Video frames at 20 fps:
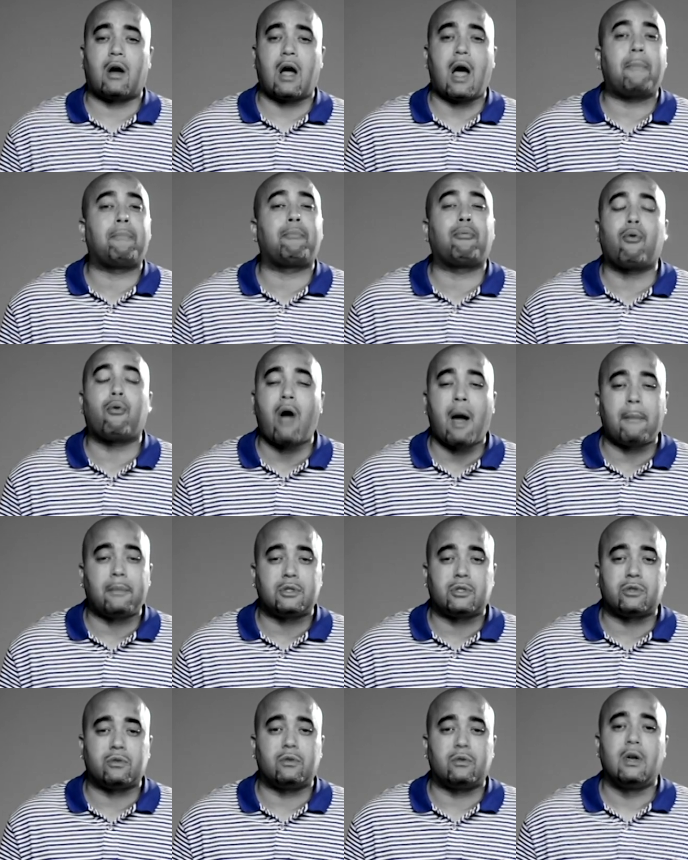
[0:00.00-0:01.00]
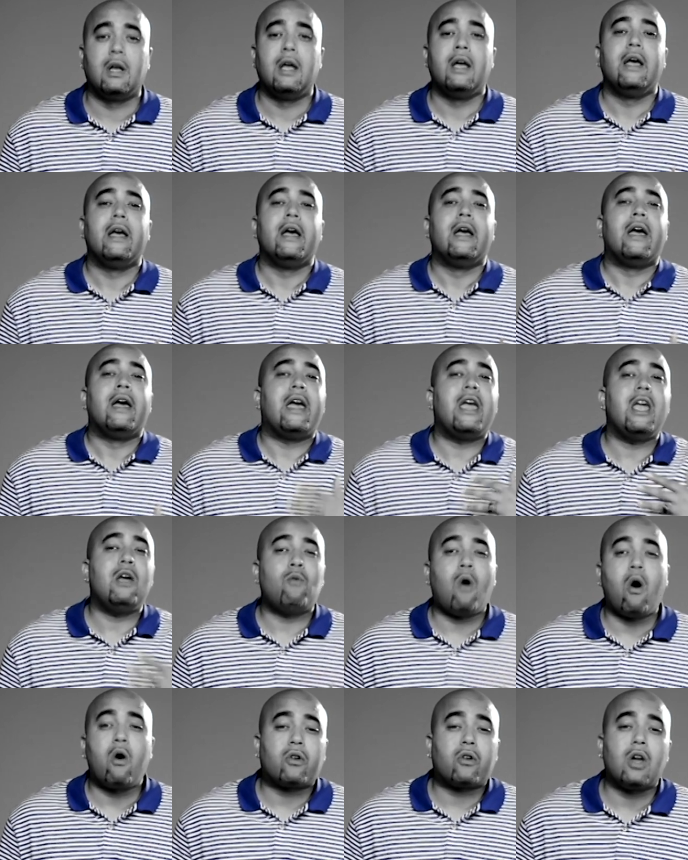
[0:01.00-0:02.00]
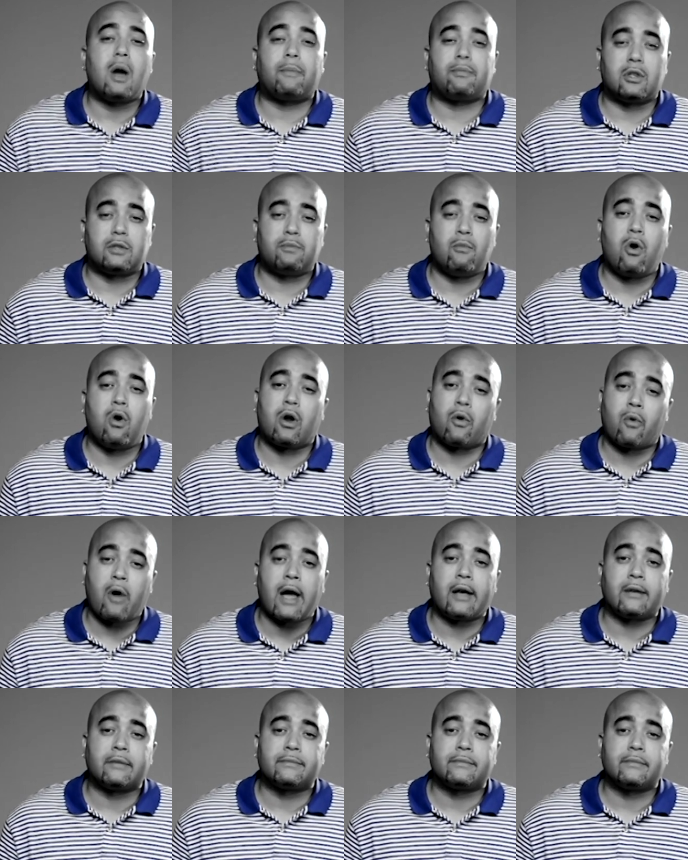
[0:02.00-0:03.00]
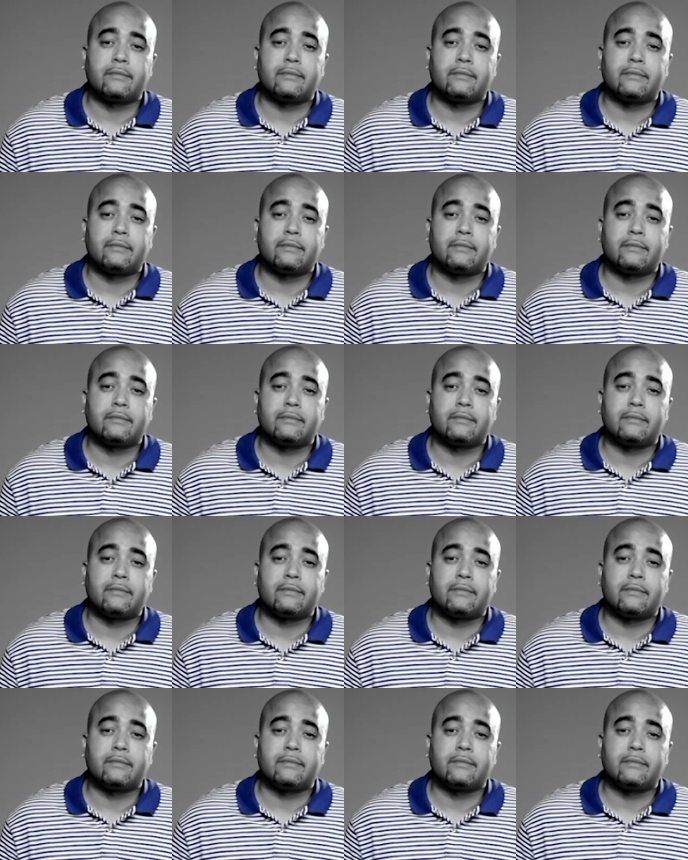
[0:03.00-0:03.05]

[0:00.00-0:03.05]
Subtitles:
I promise you. He woke you up this morning, right?